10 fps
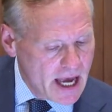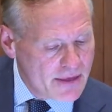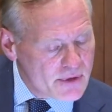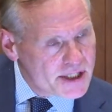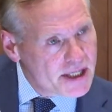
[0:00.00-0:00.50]

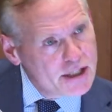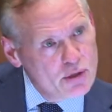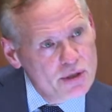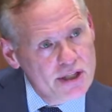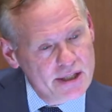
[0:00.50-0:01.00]
the reason I
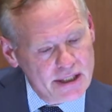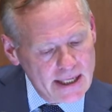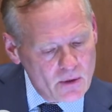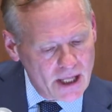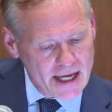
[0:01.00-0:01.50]
use the
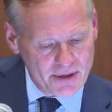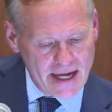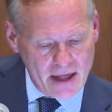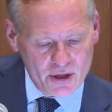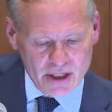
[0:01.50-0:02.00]
equalizer
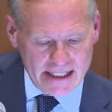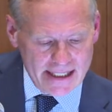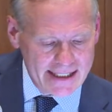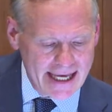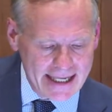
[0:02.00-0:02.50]
analogy
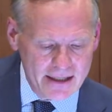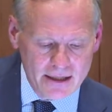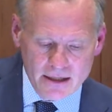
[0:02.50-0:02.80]
is that